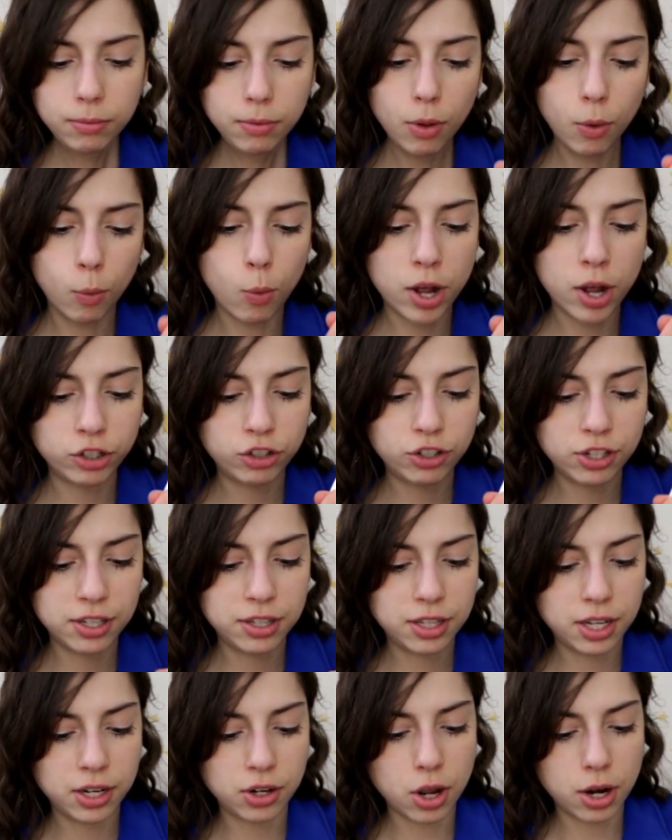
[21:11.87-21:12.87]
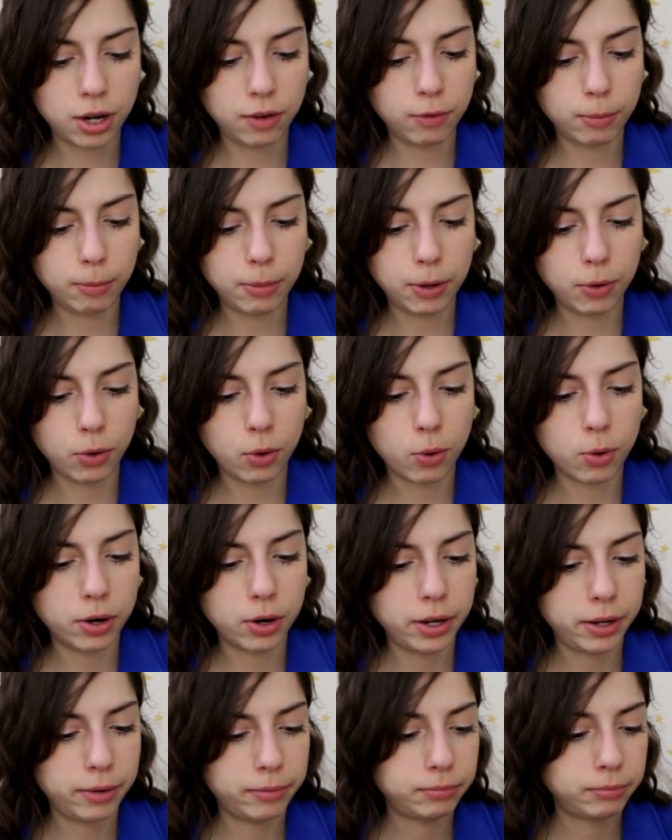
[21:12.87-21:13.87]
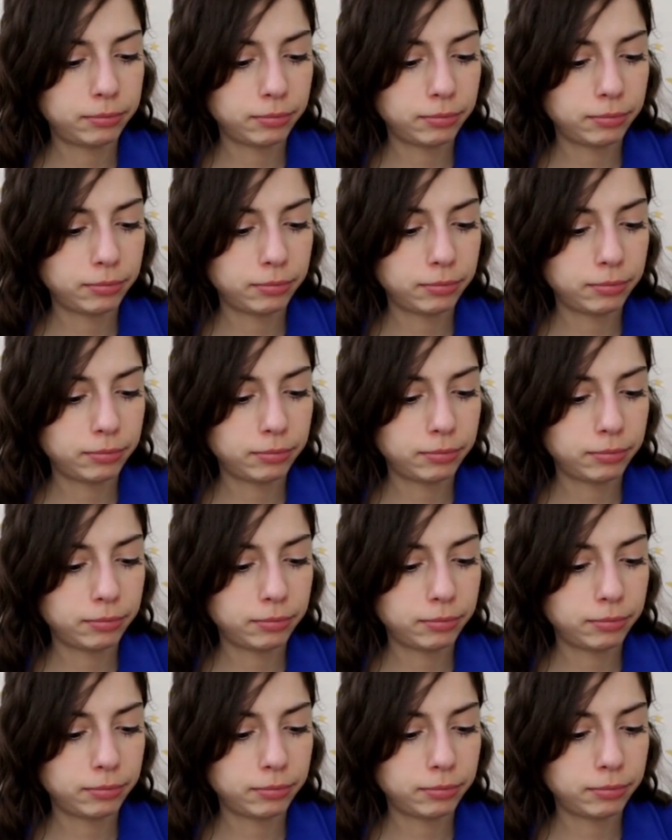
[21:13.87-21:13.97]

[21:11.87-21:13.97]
Watch this thing not even be recording.